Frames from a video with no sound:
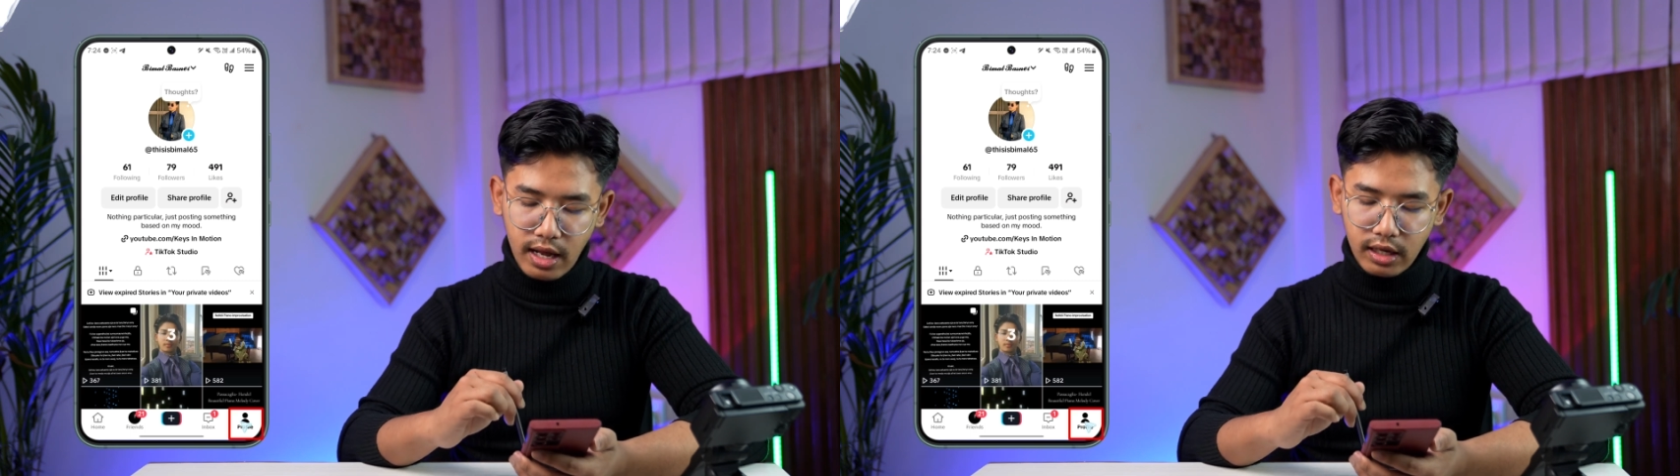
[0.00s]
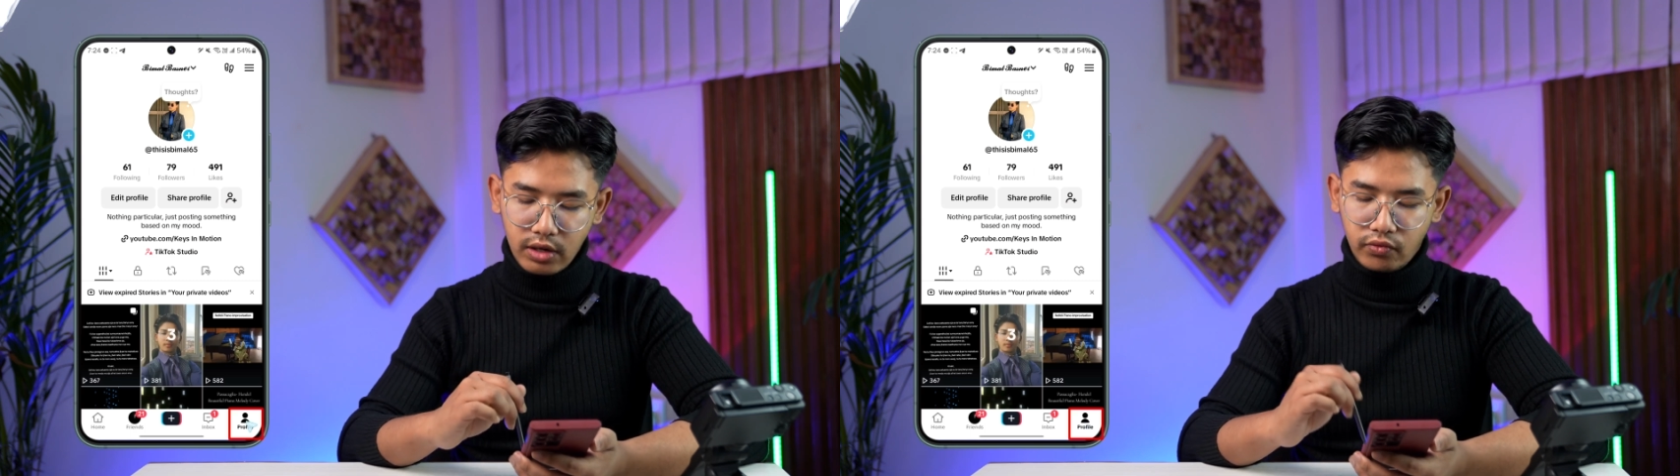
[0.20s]

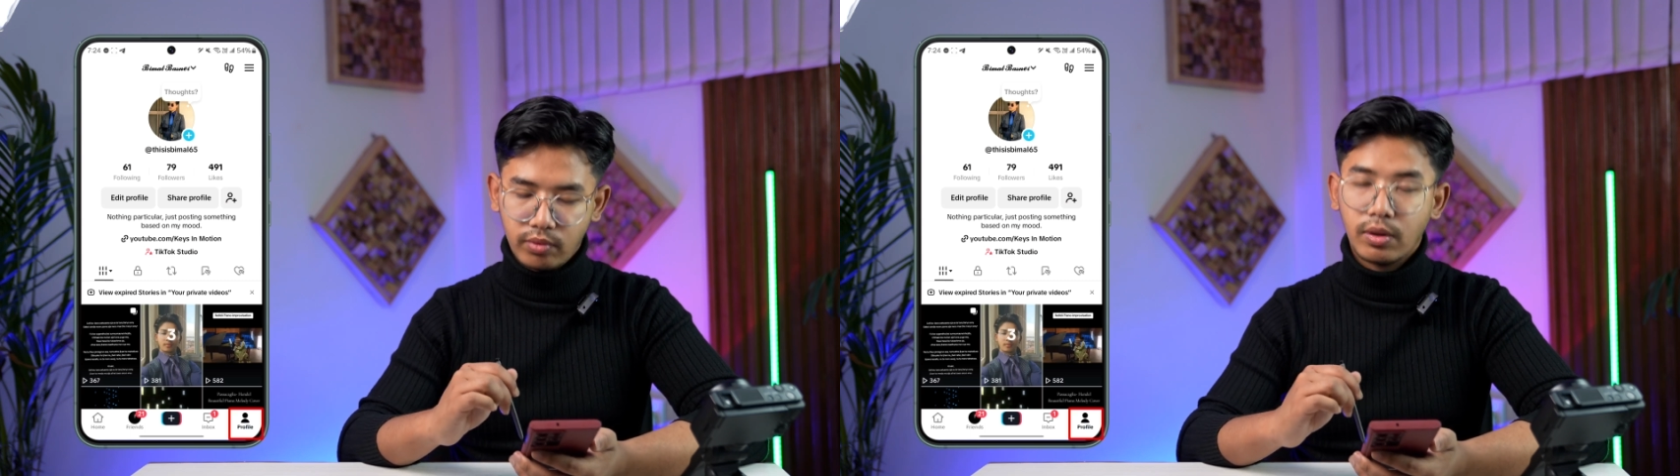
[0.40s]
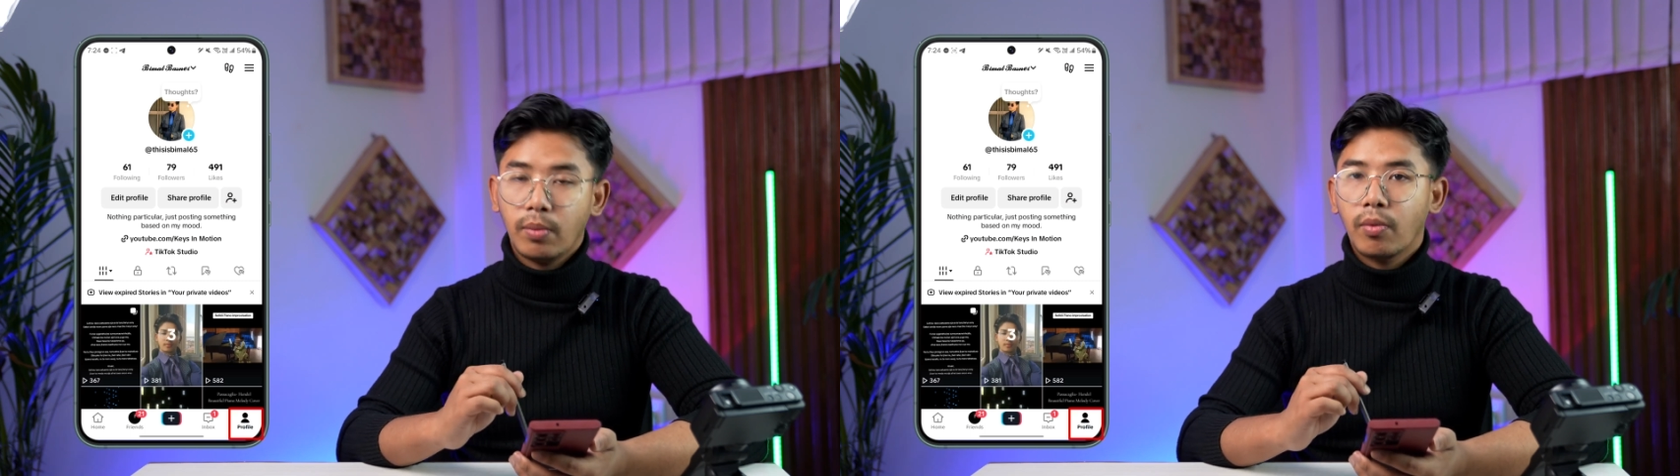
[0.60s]
icon
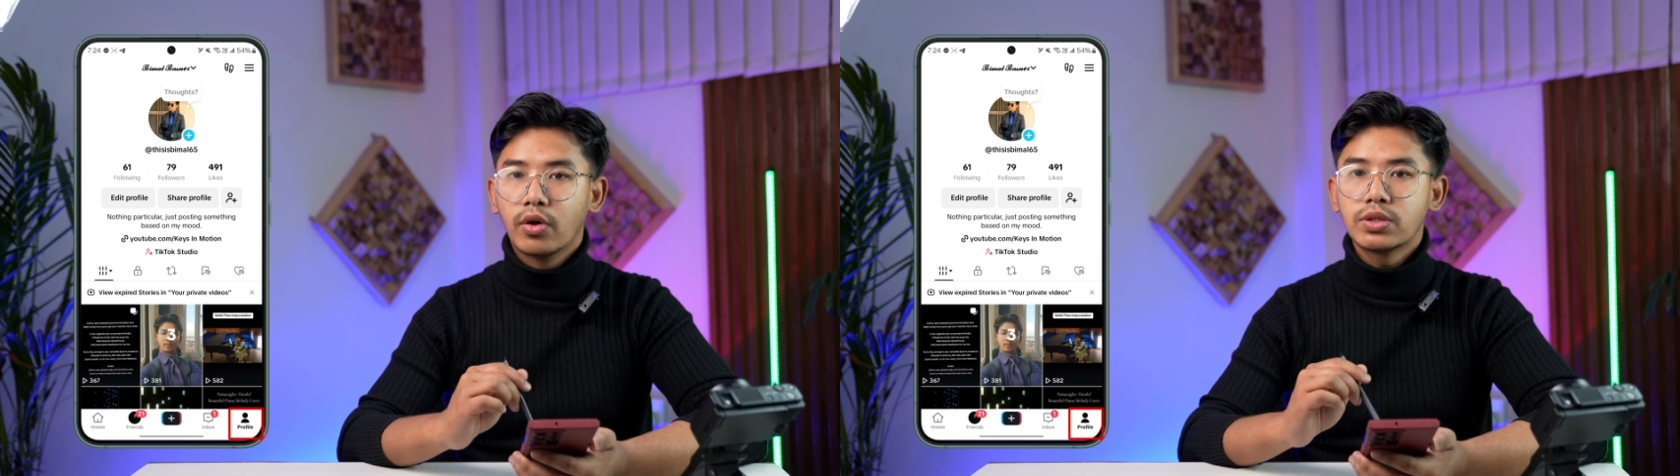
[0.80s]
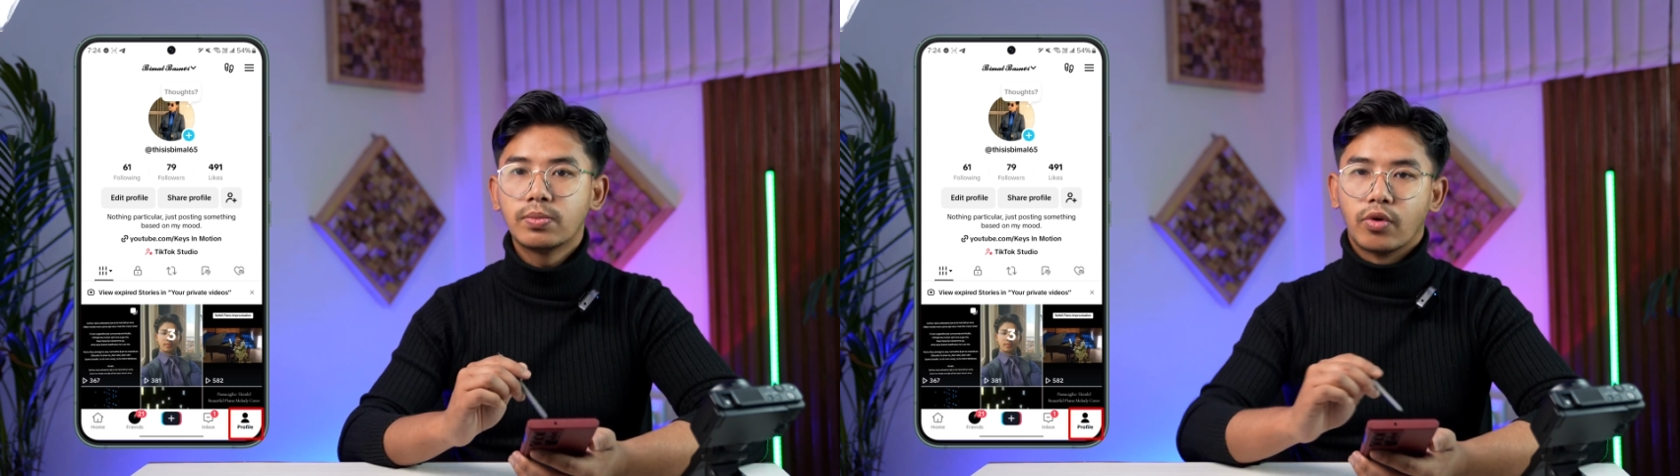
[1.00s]
from the
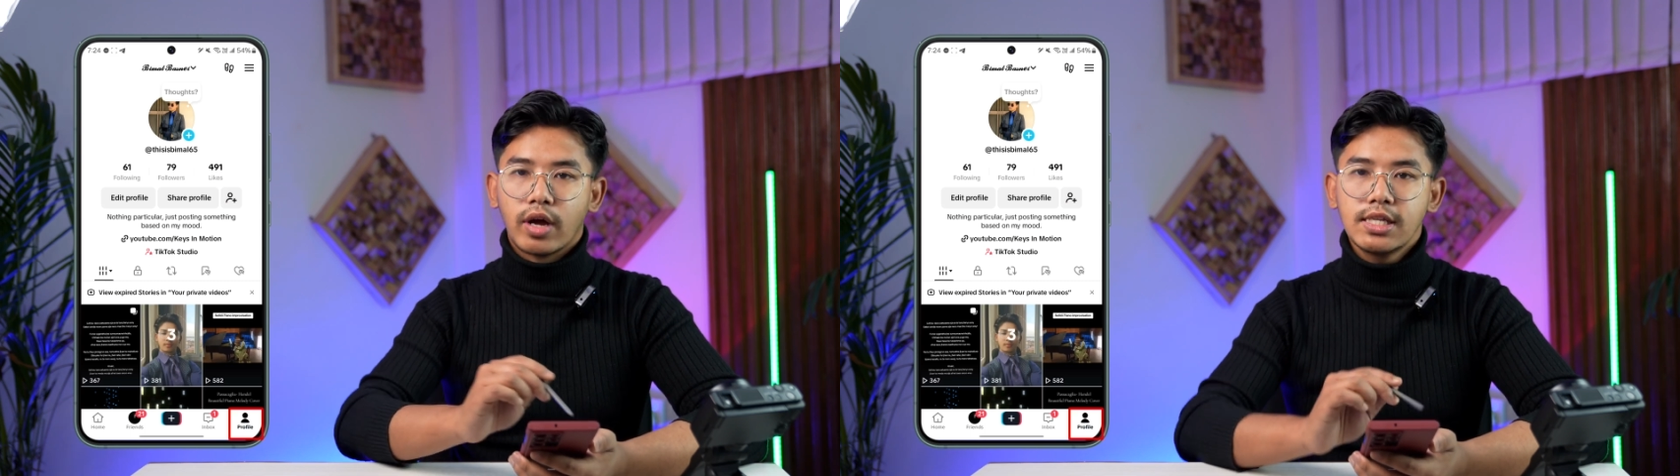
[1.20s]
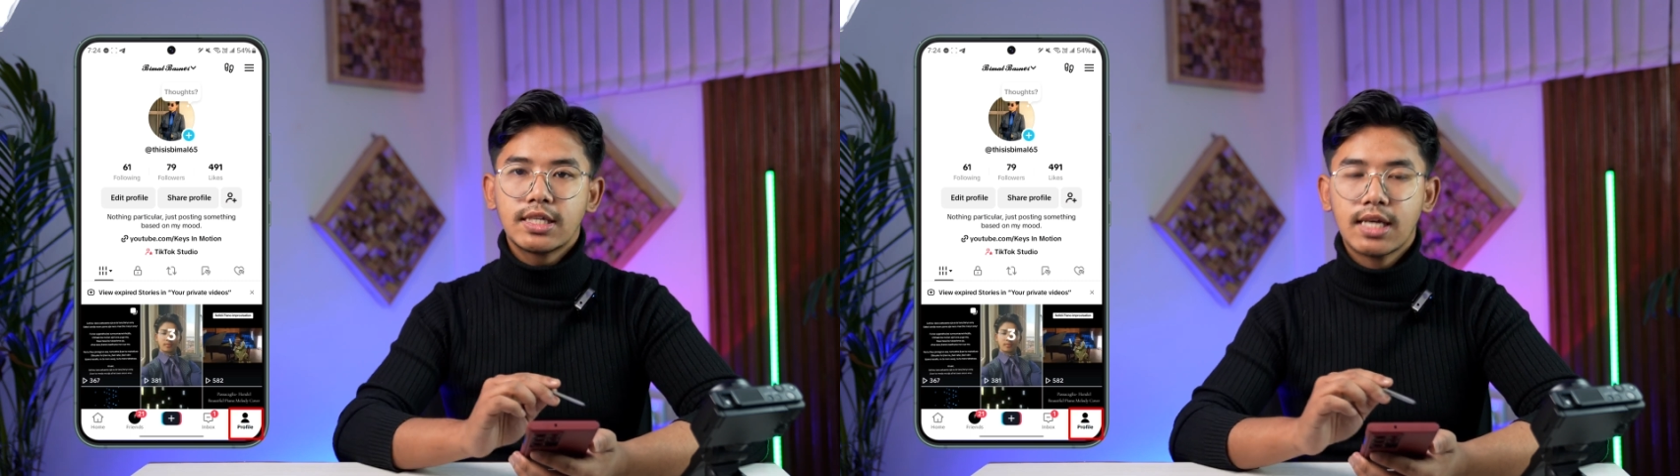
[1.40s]
bottom
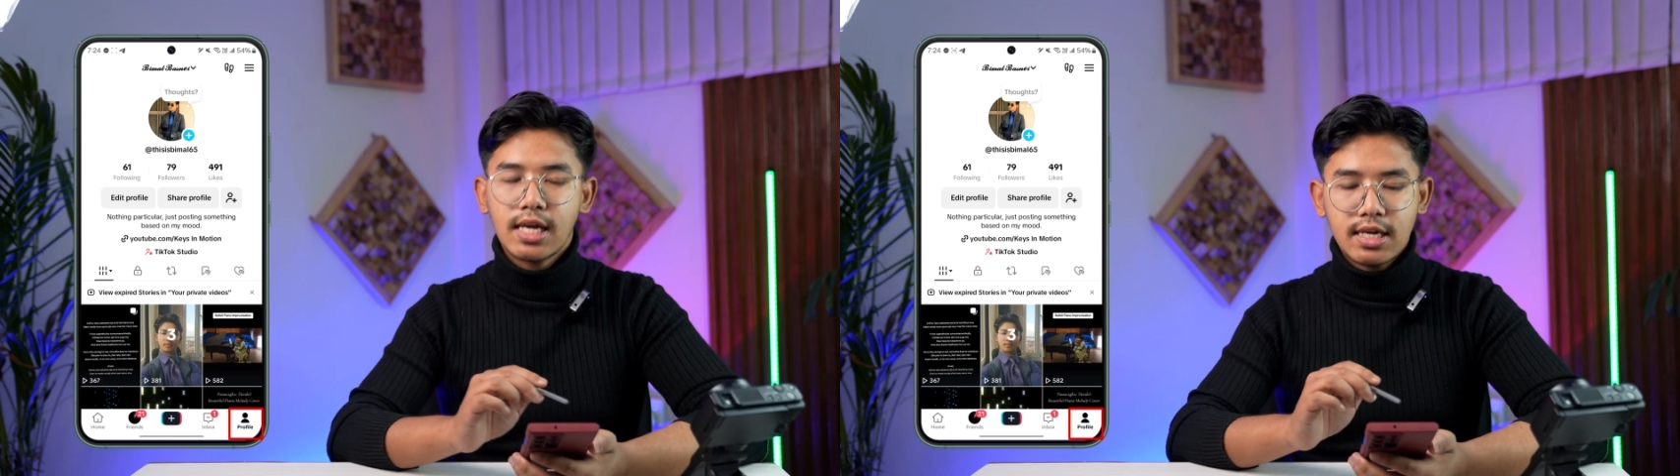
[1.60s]
right.